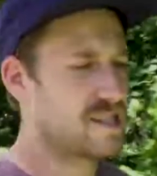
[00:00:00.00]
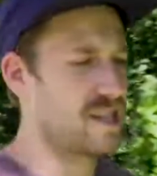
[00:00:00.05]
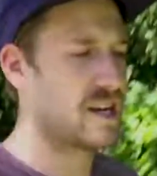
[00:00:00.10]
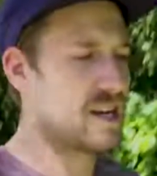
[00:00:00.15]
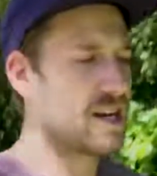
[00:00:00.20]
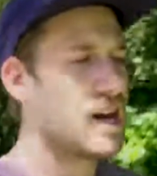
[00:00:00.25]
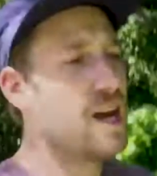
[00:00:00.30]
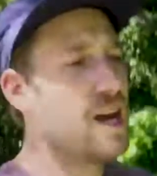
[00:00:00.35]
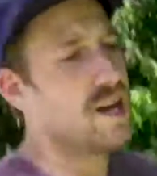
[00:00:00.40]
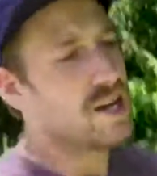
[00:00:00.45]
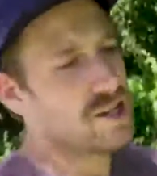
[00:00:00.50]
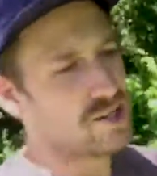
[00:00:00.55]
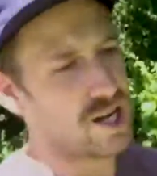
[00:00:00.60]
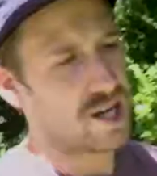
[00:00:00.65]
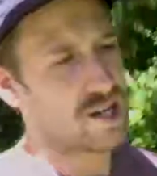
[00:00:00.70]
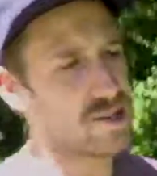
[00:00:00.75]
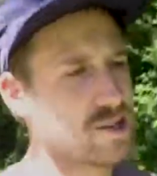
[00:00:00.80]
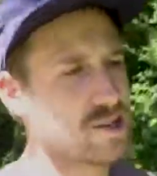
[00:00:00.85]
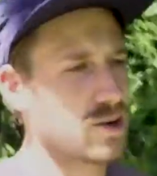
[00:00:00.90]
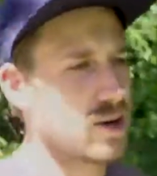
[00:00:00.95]
scene,
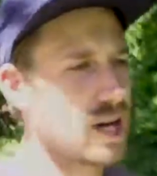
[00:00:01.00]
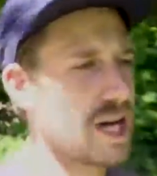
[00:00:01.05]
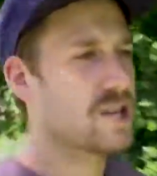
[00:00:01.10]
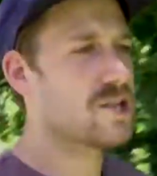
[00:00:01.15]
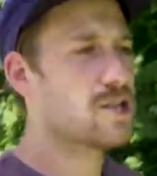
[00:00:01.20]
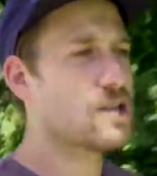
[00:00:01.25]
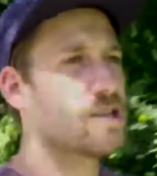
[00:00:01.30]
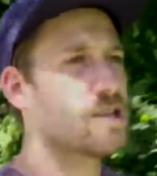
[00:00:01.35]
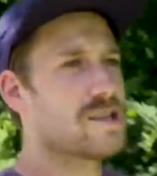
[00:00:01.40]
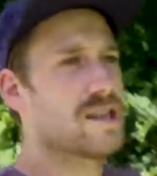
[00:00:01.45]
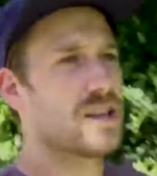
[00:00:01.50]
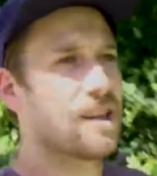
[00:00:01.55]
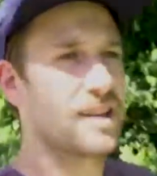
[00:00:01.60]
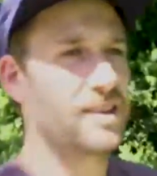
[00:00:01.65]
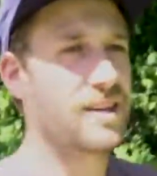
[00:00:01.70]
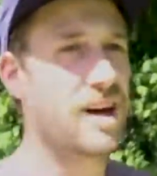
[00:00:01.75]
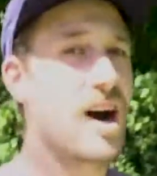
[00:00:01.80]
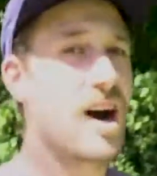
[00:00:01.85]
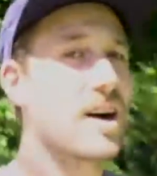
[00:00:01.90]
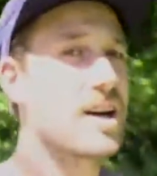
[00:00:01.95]
change locations, and
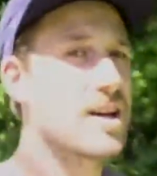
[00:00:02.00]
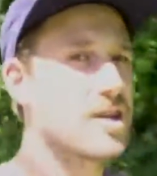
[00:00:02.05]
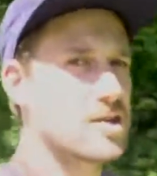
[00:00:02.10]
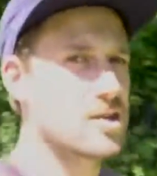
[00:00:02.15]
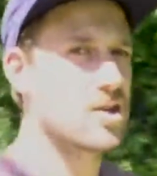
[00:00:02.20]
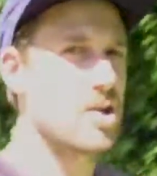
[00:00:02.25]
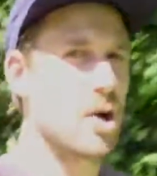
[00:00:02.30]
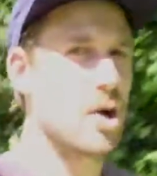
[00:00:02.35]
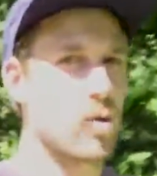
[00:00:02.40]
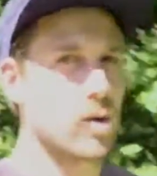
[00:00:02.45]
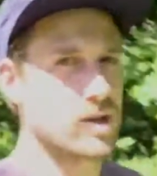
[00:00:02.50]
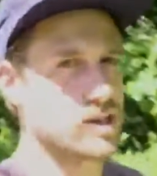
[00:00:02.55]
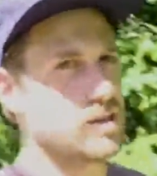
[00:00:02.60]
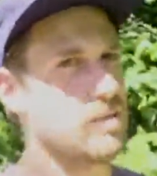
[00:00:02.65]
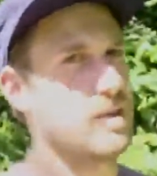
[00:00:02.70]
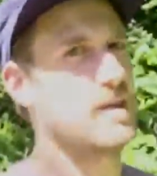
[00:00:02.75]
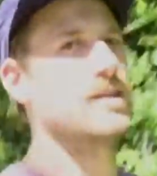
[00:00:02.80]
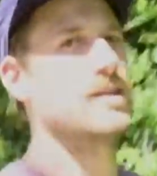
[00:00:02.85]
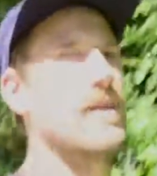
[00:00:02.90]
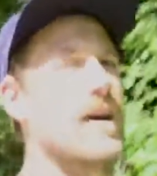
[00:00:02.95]
let the audience know what's
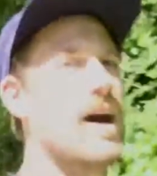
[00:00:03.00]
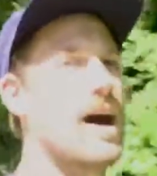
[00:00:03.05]
about to